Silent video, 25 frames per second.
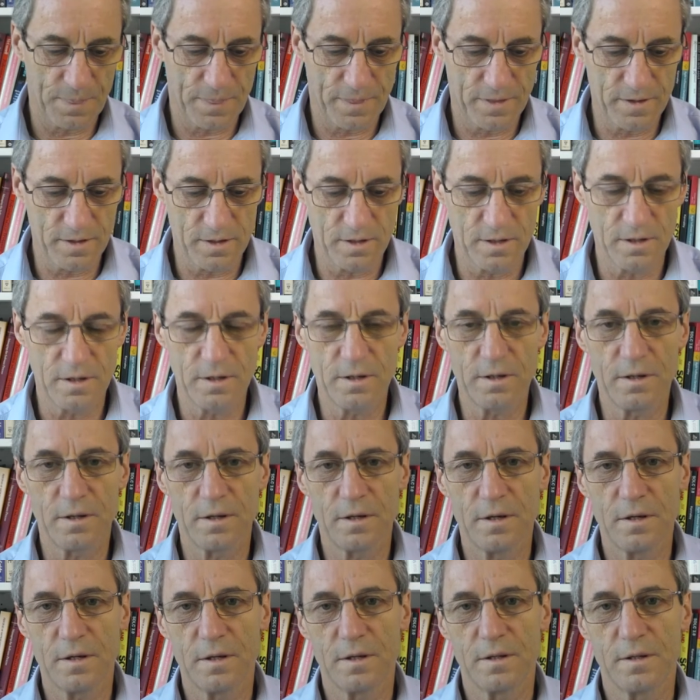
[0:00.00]

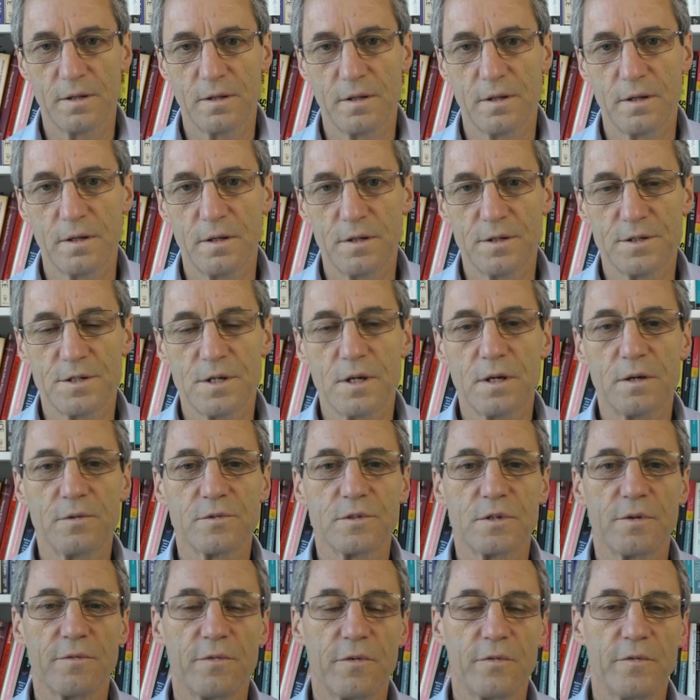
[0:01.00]
The
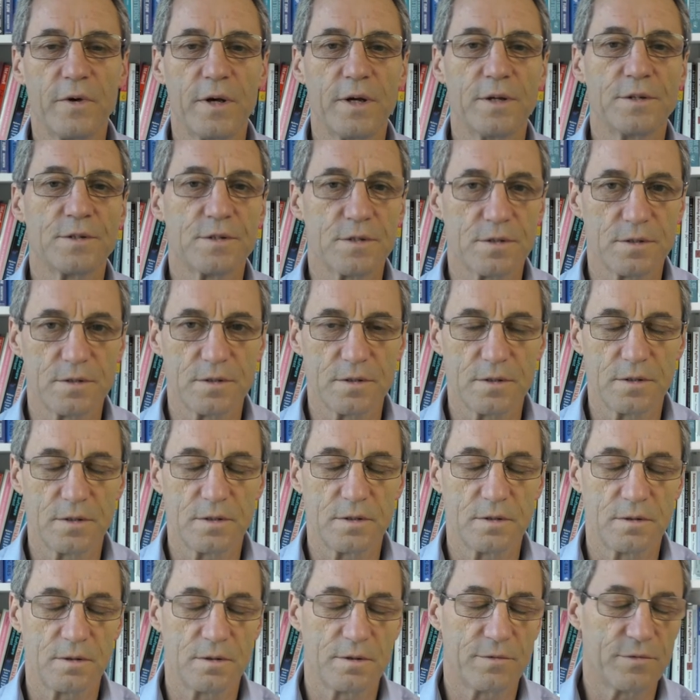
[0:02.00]
sequence of events,
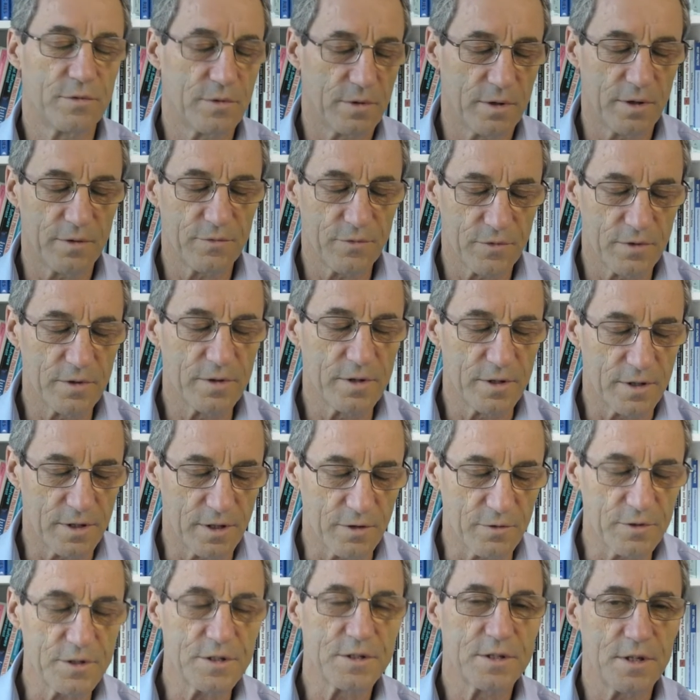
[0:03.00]
and if
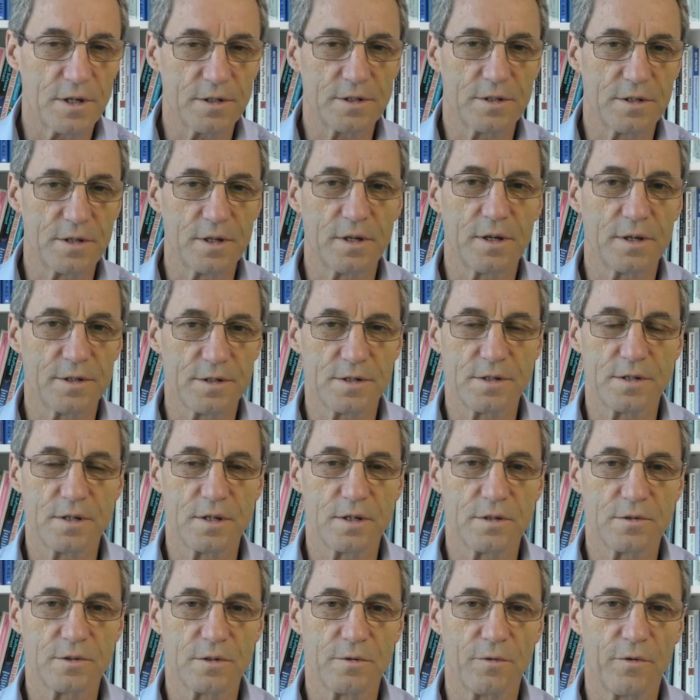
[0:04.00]
there is such a thing as a
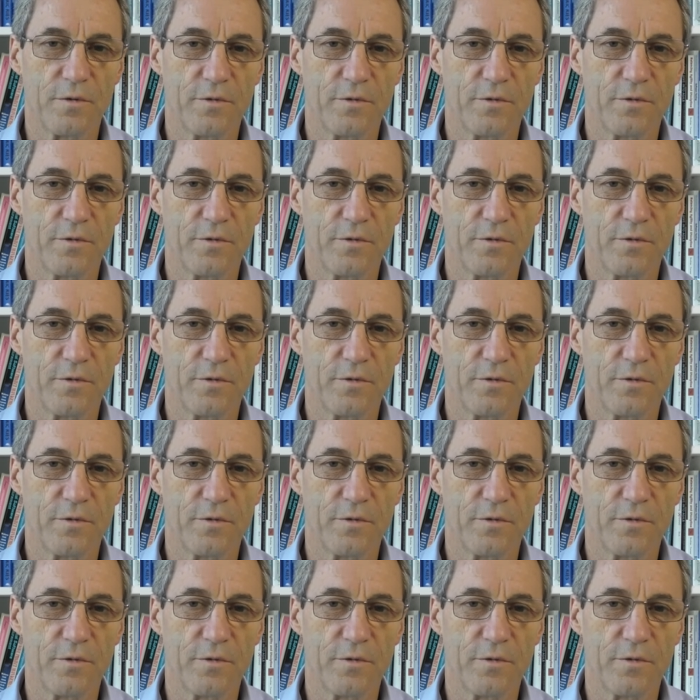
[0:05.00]
sequence of